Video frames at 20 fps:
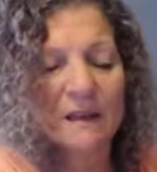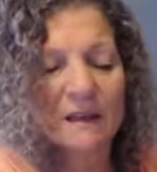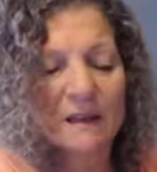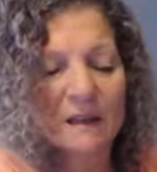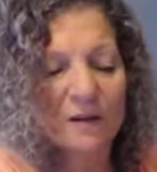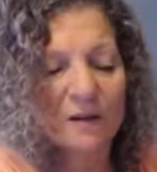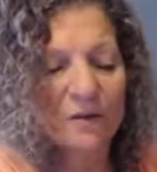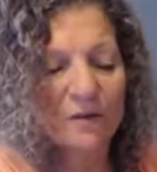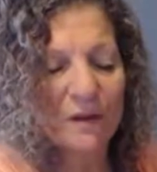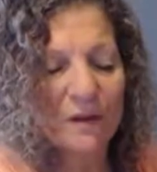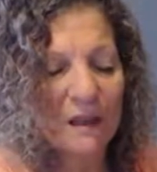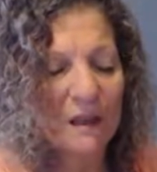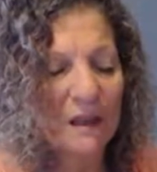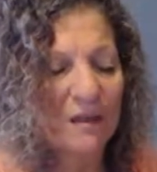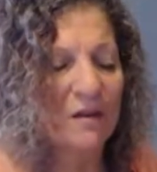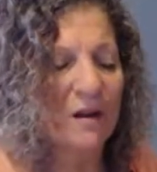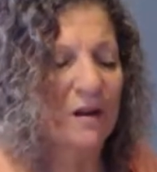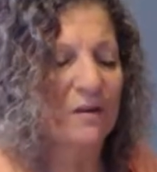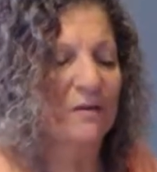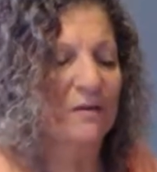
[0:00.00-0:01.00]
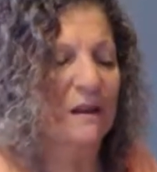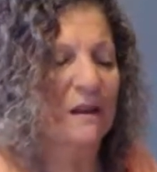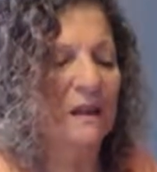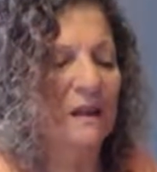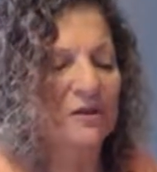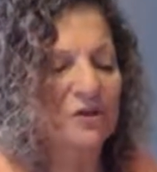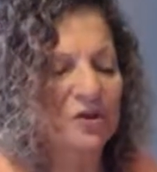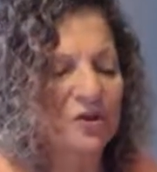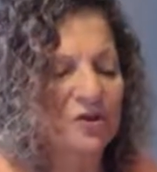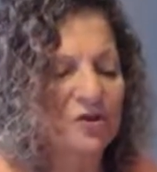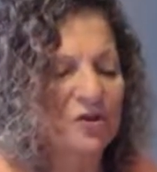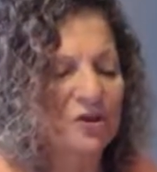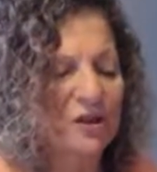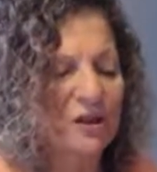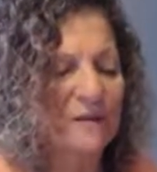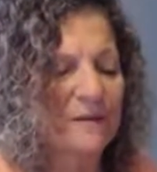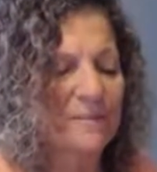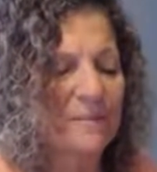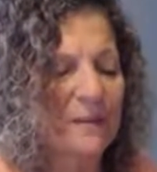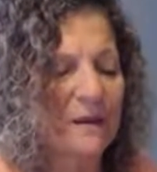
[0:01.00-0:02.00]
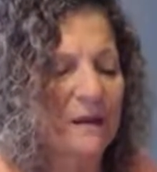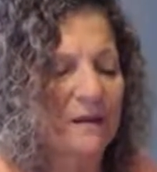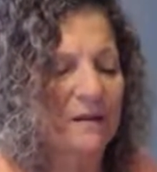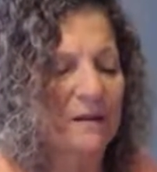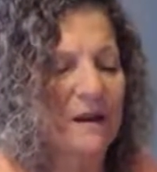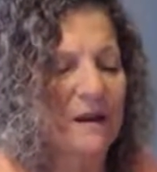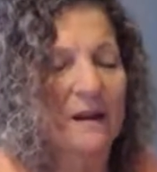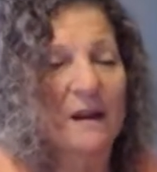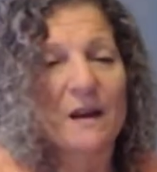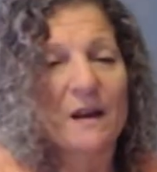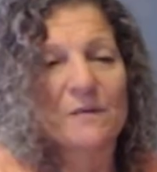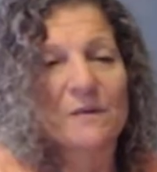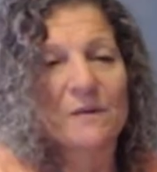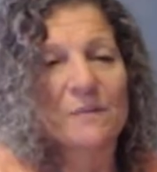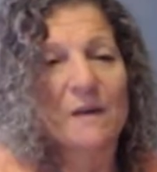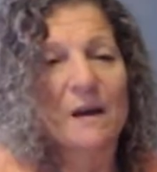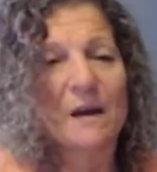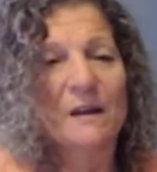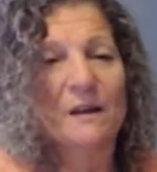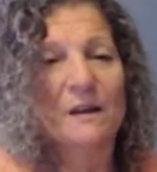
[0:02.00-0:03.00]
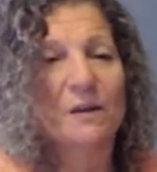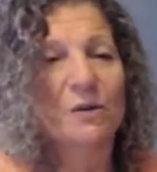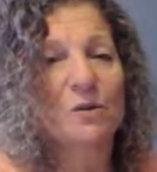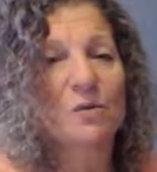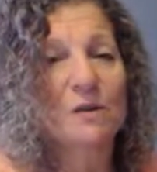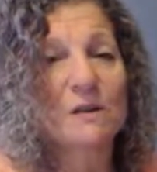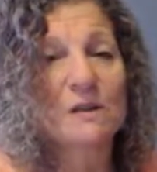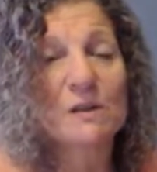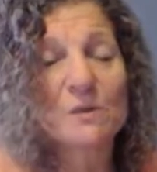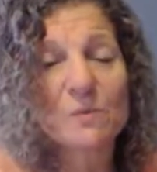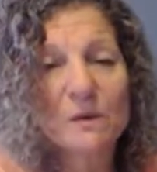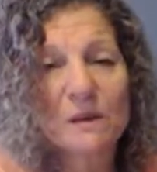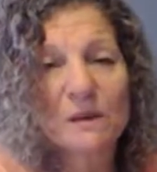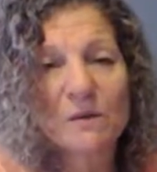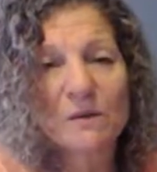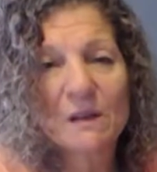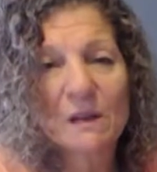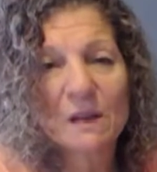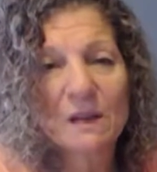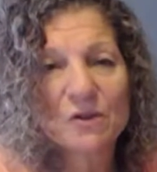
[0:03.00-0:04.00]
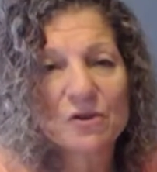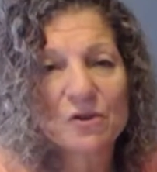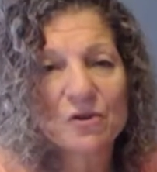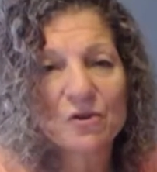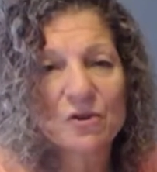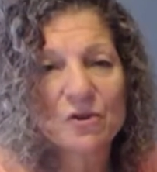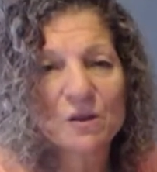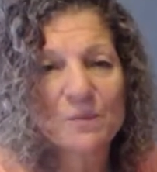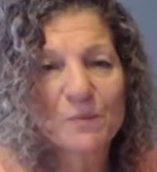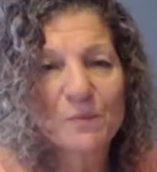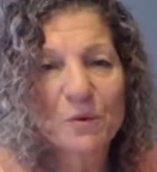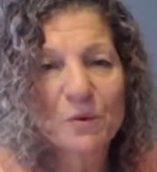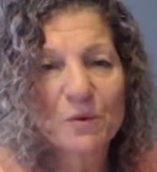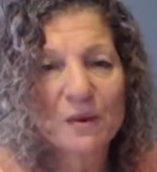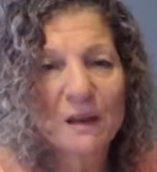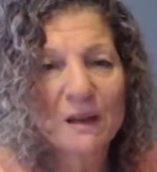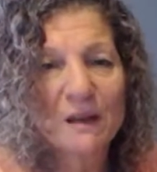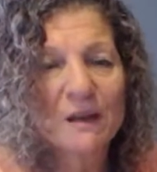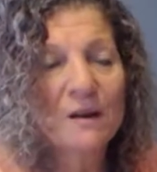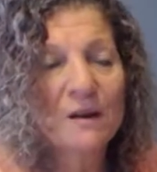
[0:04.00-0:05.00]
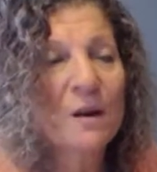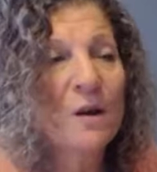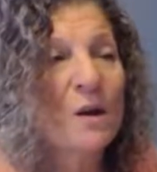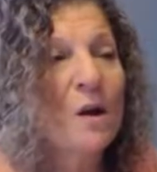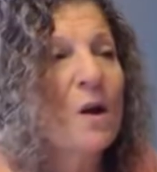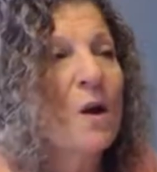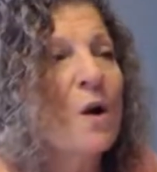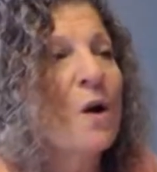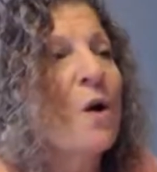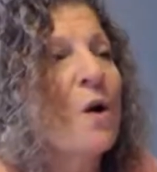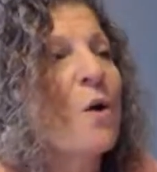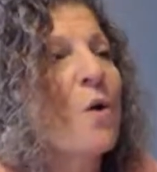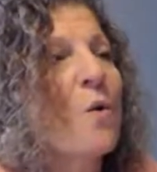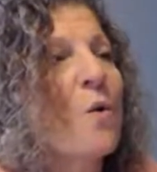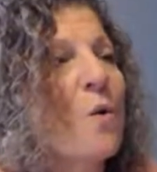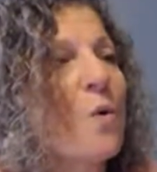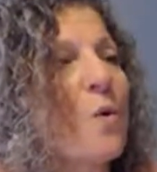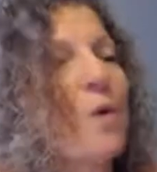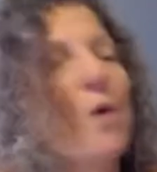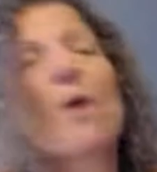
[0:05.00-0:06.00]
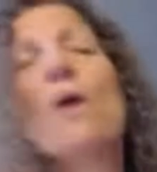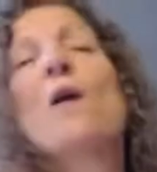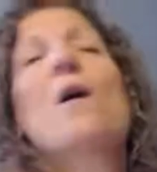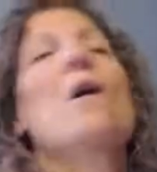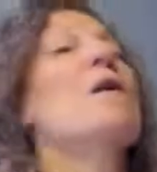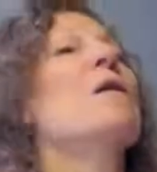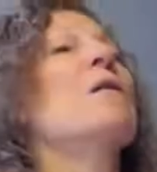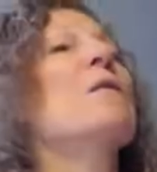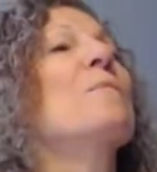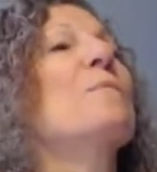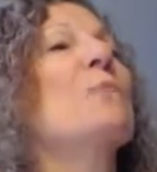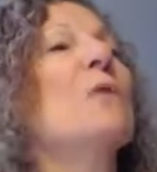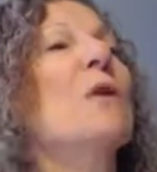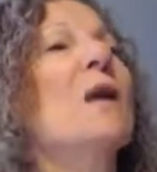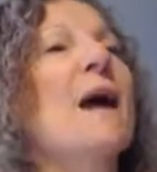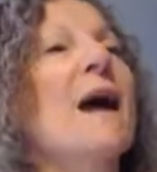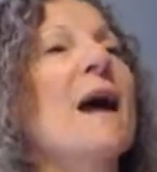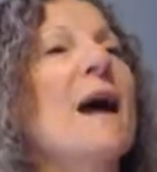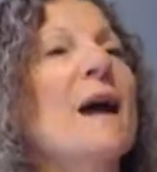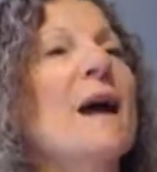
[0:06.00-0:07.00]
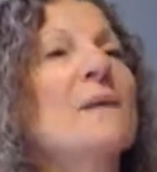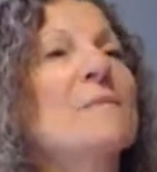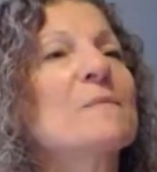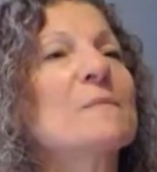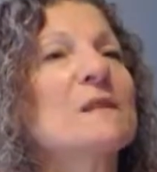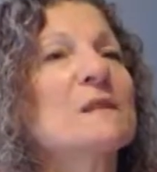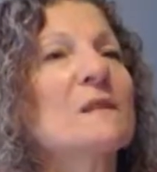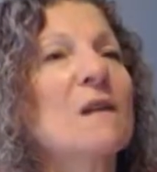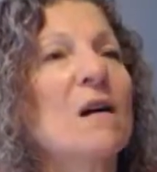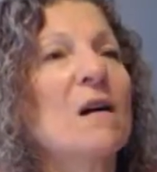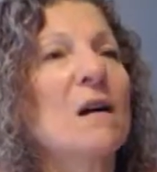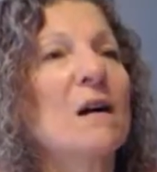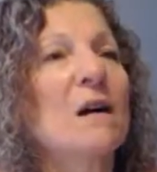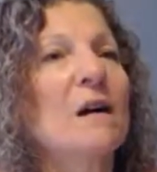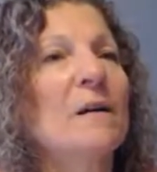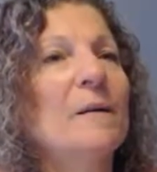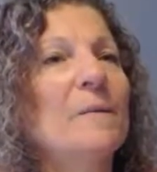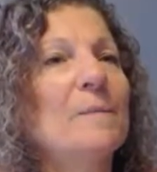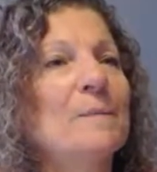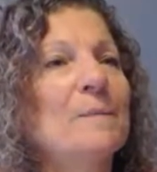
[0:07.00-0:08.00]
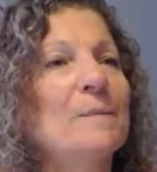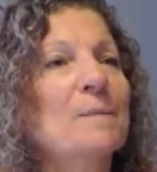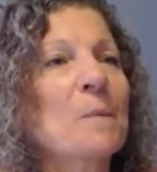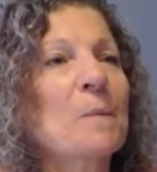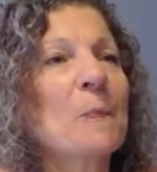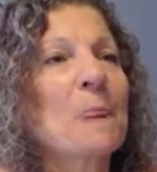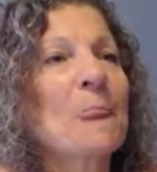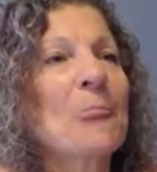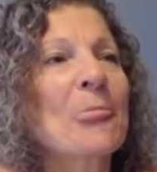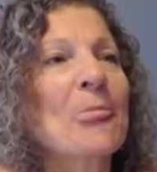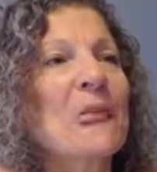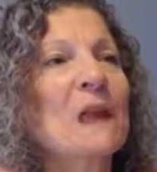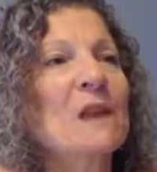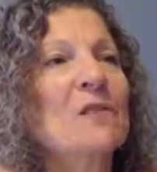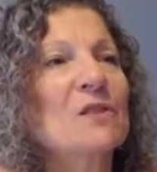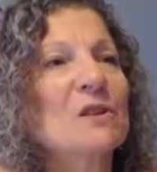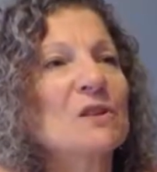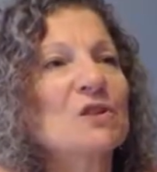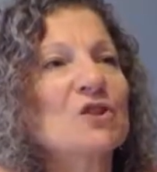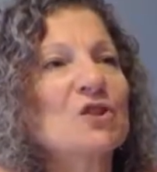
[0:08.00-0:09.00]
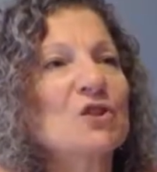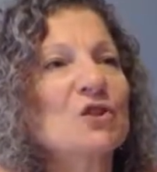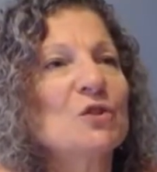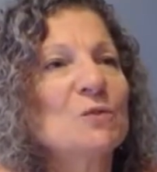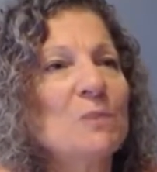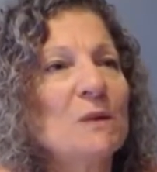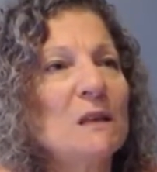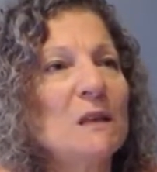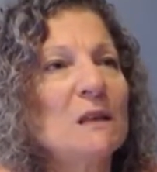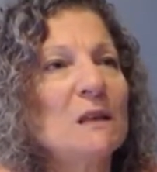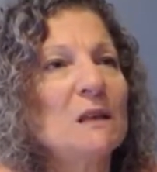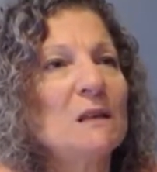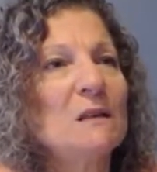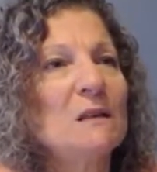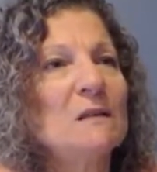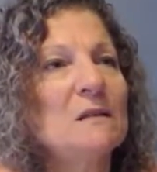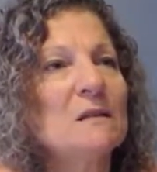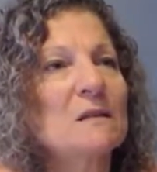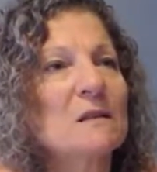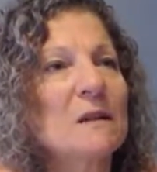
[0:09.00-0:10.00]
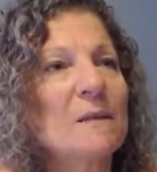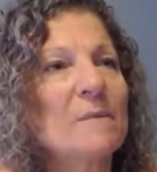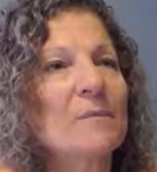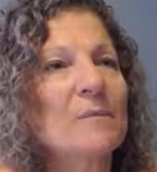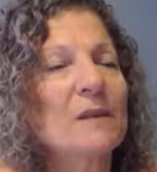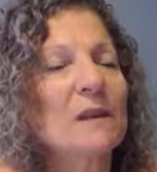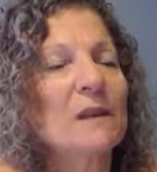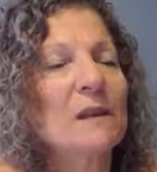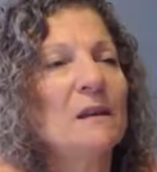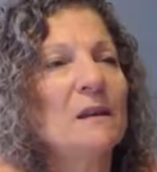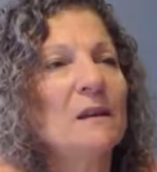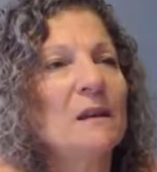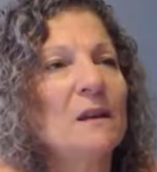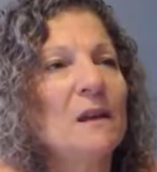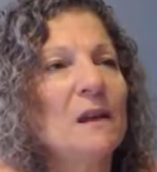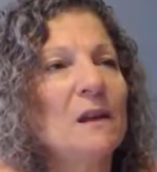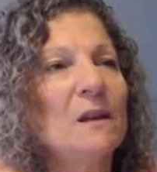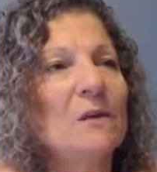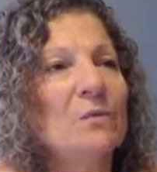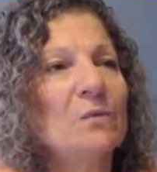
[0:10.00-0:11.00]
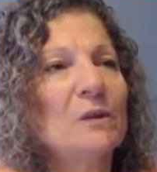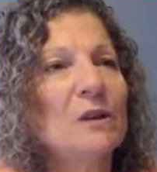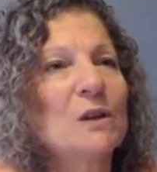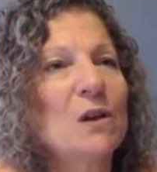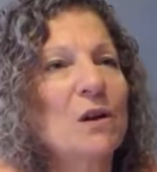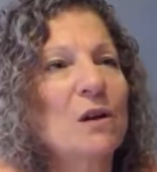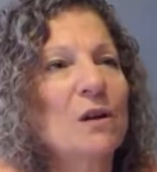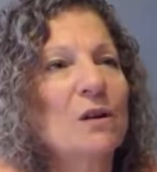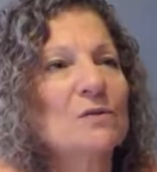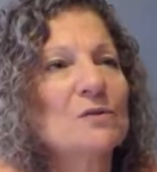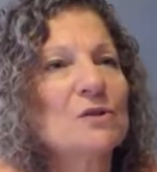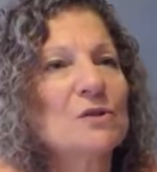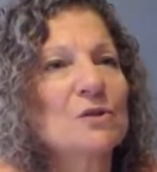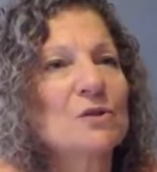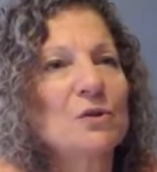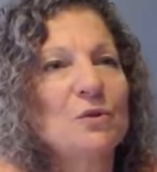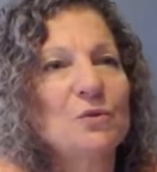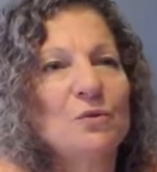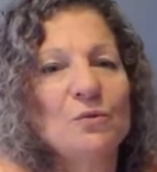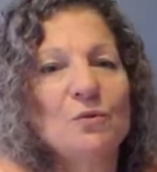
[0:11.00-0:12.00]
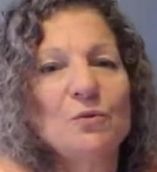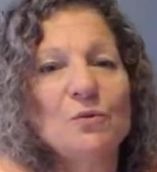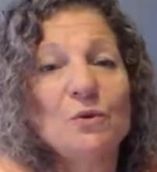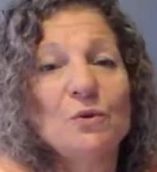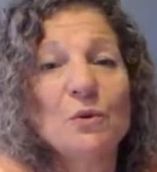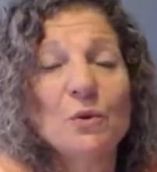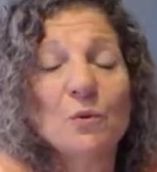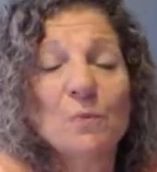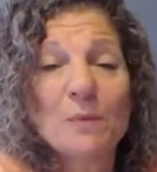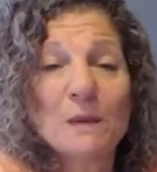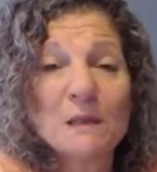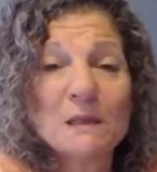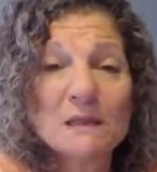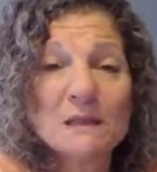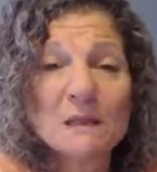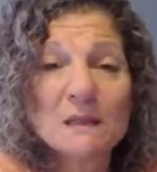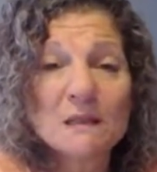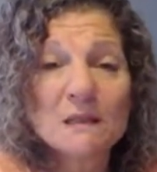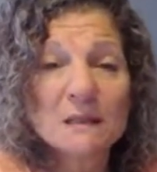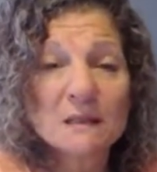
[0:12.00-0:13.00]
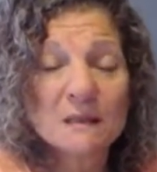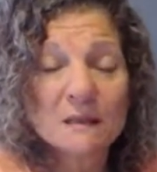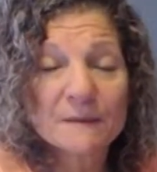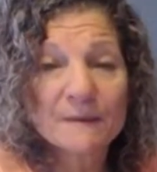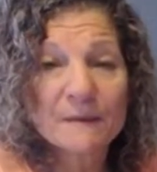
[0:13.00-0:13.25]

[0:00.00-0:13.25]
in a relationship and not everybody agrees with the relationship you're in, or perhaps this could be something in regards to your business.